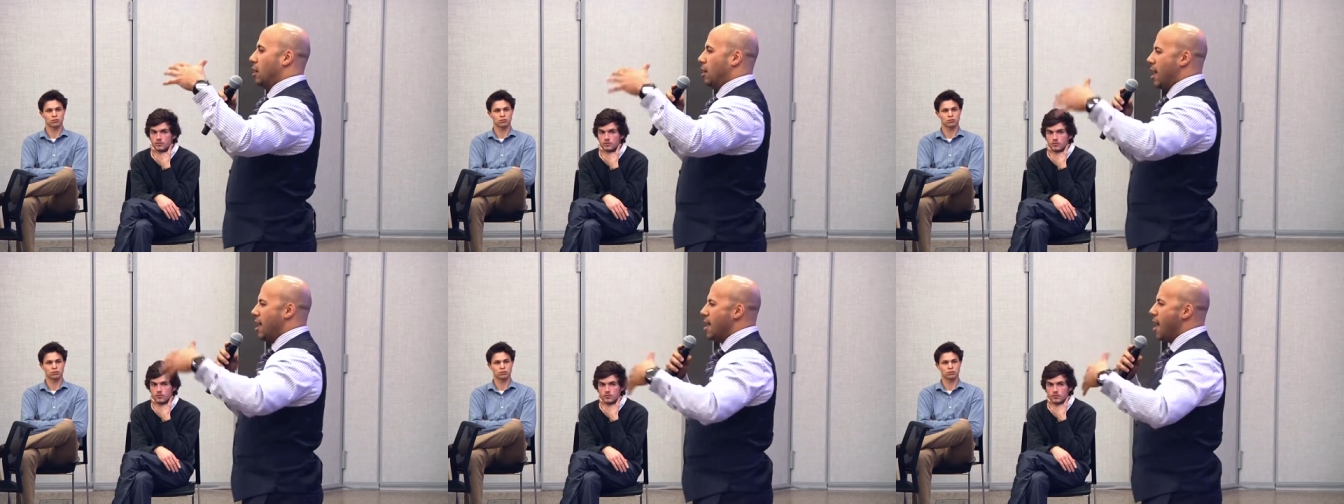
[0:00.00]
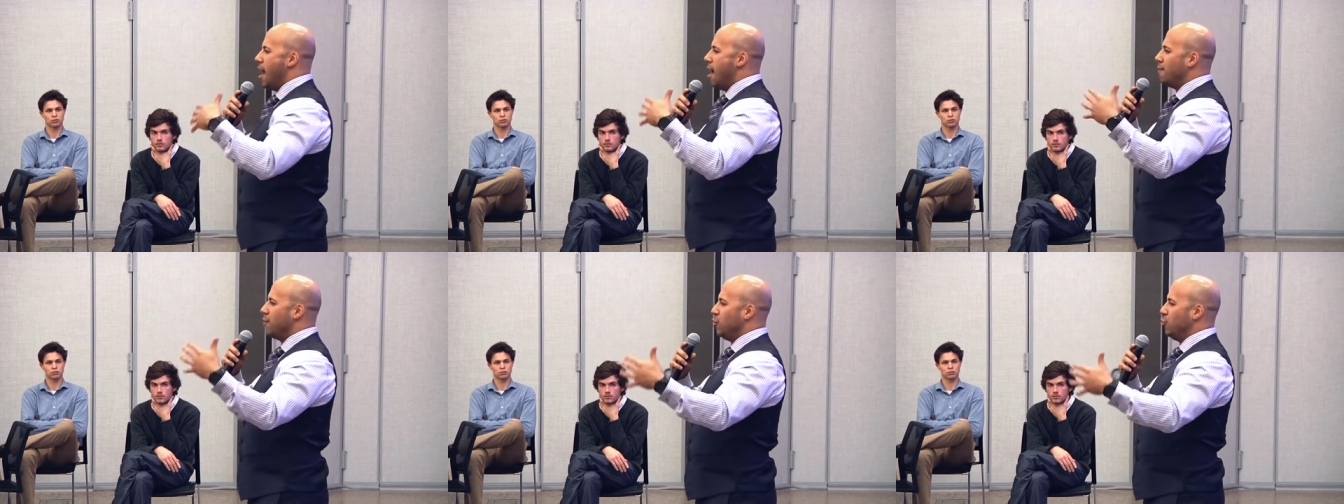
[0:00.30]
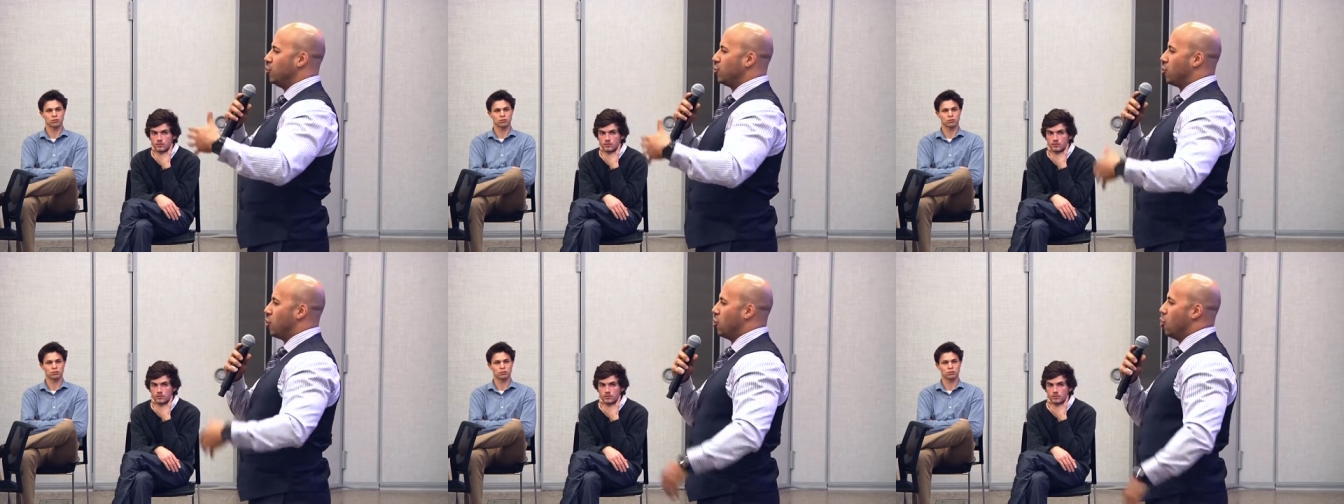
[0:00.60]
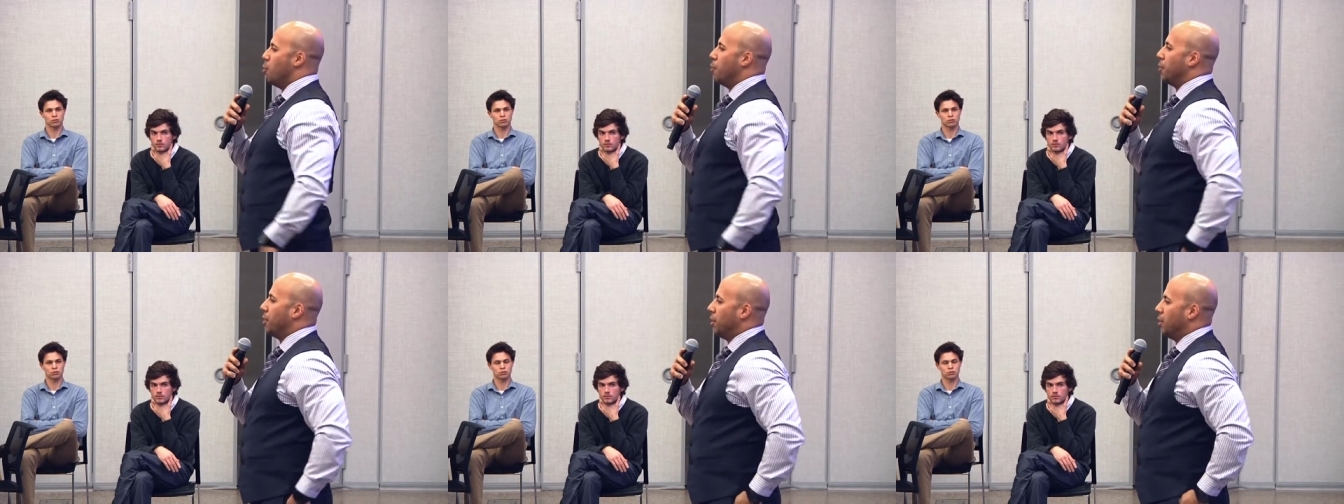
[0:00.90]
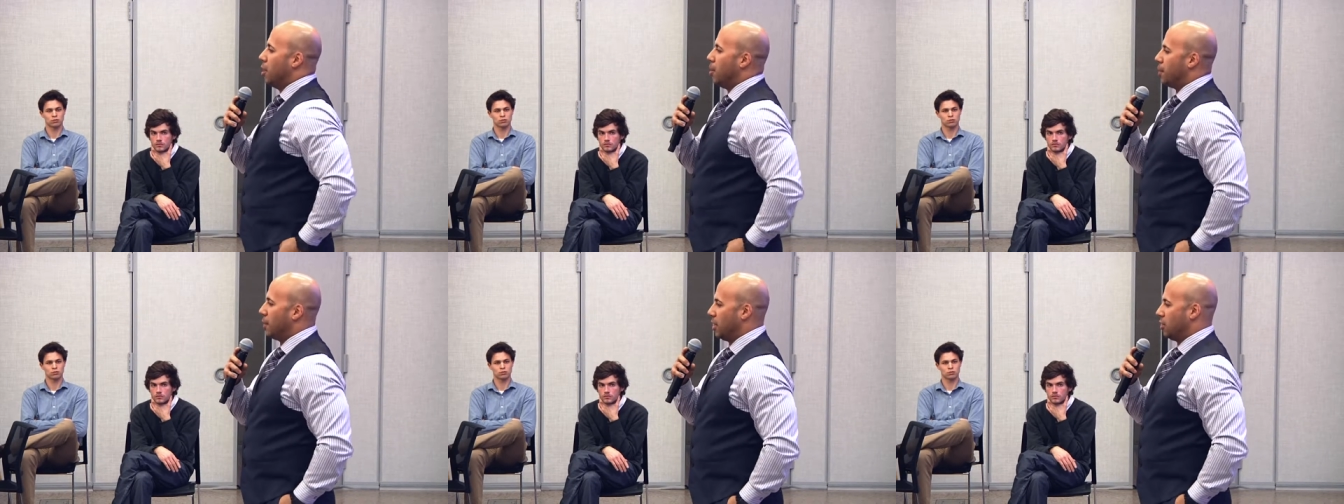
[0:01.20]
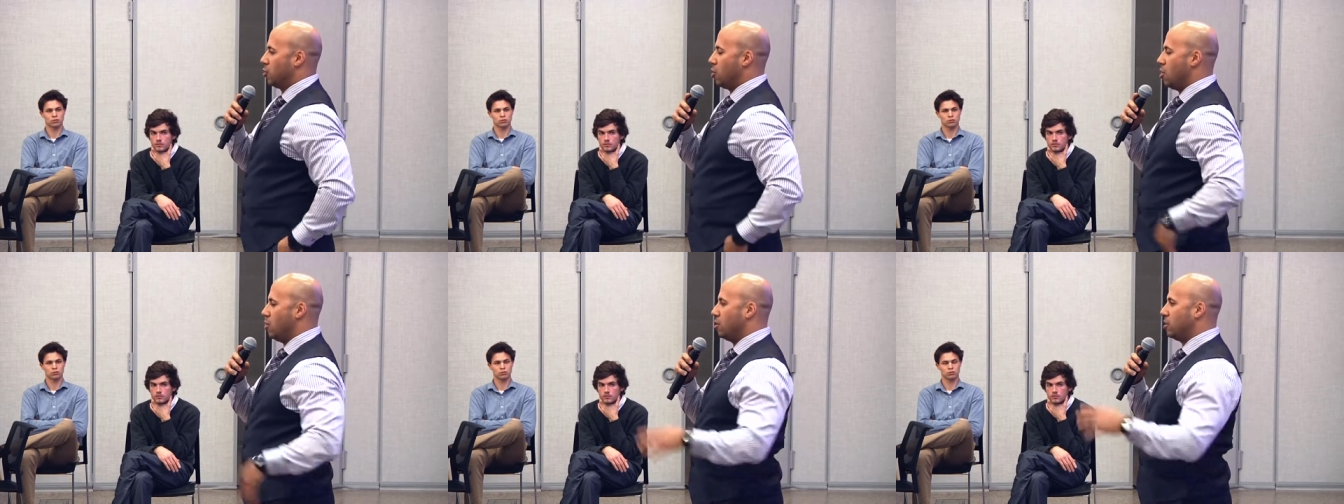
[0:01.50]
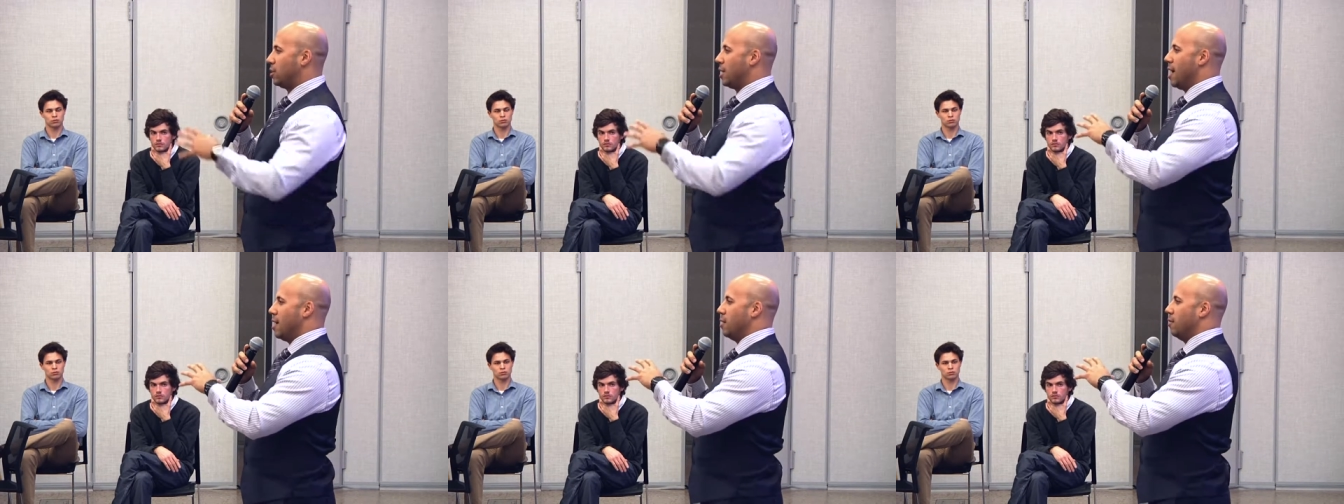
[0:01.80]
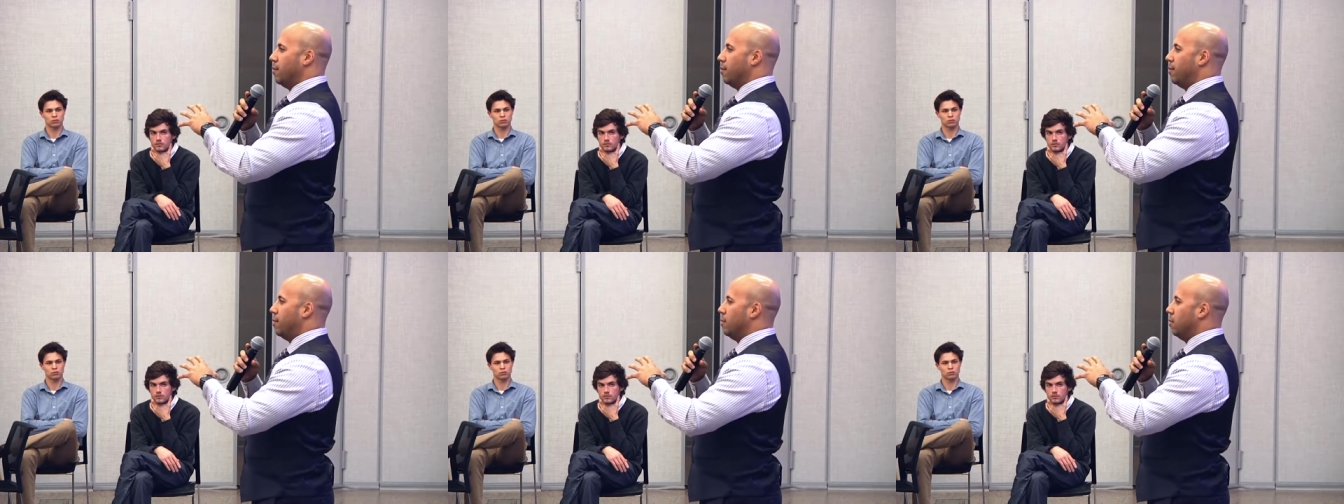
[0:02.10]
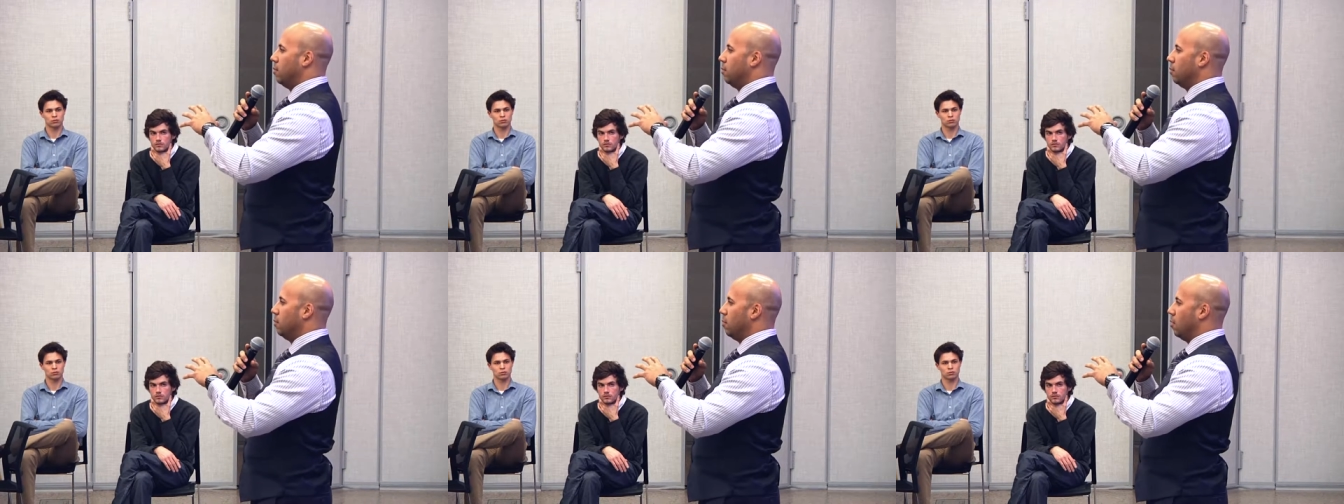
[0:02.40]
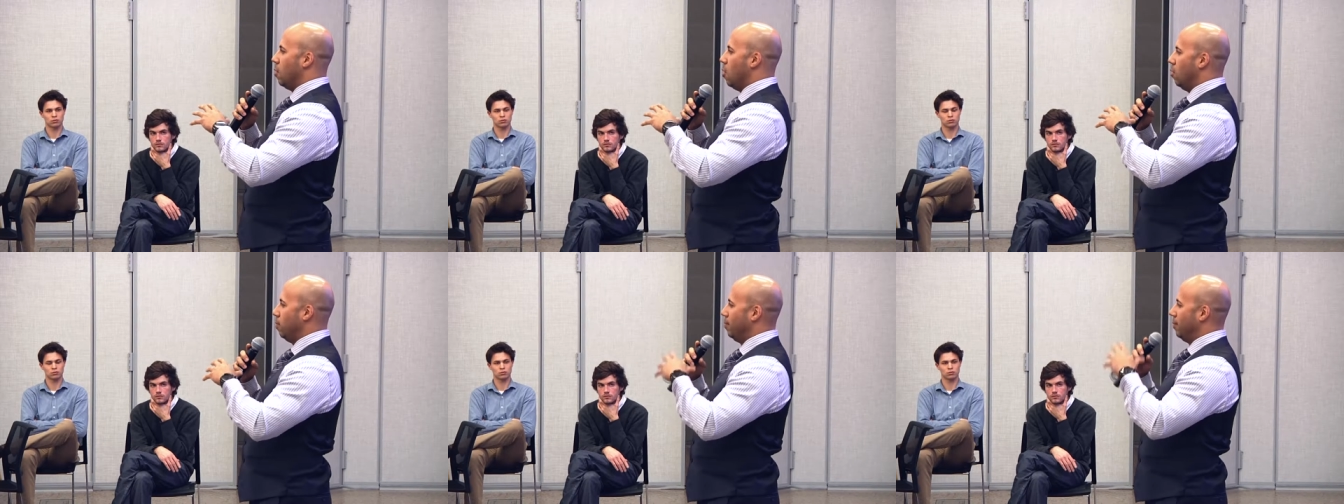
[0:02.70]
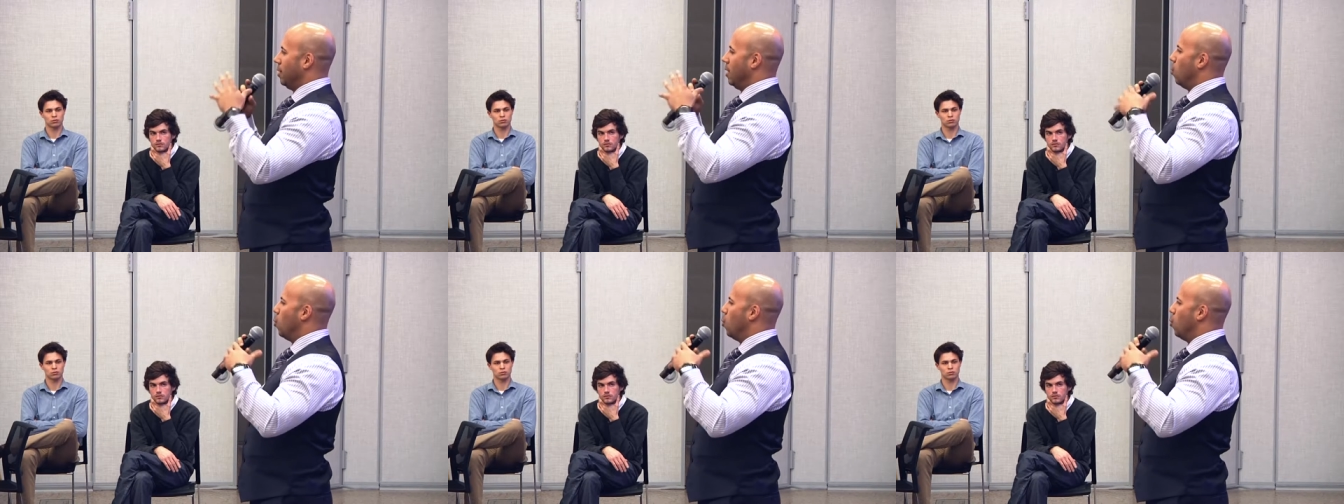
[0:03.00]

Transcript: a lot of avenues started opening up, and I started kind of oh,